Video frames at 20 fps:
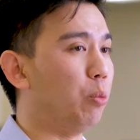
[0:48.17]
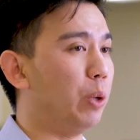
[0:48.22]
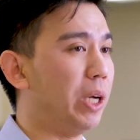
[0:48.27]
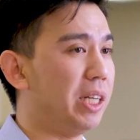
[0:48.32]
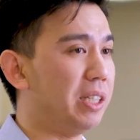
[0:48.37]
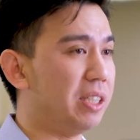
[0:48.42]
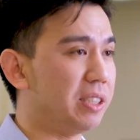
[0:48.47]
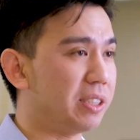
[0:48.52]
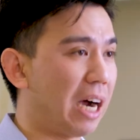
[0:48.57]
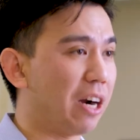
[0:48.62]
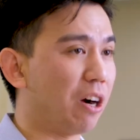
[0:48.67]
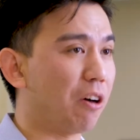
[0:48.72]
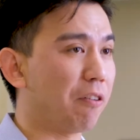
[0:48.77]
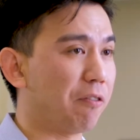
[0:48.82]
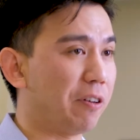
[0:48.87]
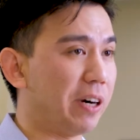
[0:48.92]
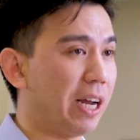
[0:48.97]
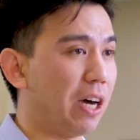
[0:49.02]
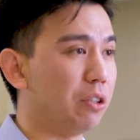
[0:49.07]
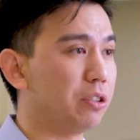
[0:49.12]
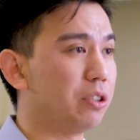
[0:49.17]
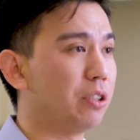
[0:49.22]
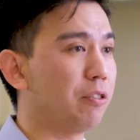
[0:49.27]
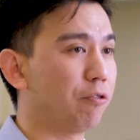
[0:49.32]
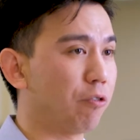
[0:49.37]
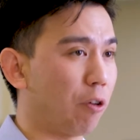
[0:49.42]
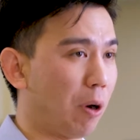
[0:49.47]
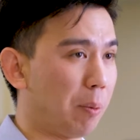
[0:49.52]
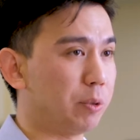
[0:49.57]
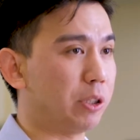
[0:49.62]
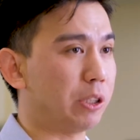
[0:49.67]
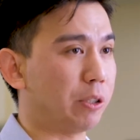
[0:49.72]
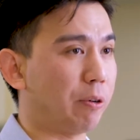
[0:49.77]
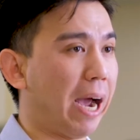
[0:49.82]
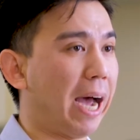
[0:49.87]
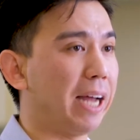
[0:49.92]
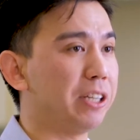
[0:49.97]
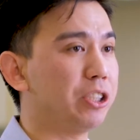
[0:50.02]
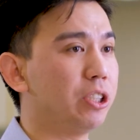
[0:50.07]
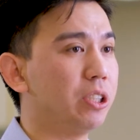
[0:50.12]
we design our Fresnels from
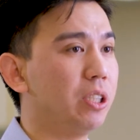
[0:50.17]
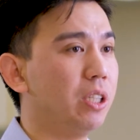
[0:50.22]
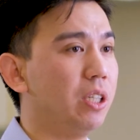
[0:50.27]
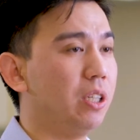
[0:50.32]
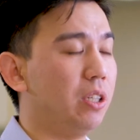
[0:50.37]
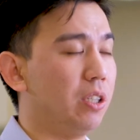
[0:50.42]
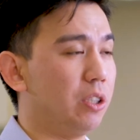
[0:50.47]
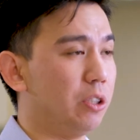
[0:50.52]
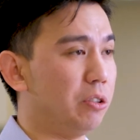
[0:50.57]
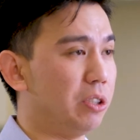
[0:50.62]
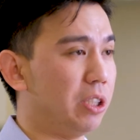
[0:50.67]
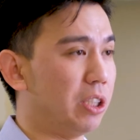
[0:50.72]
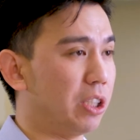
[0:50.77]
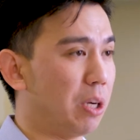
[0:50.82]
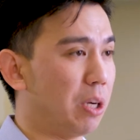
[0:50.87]
scratch using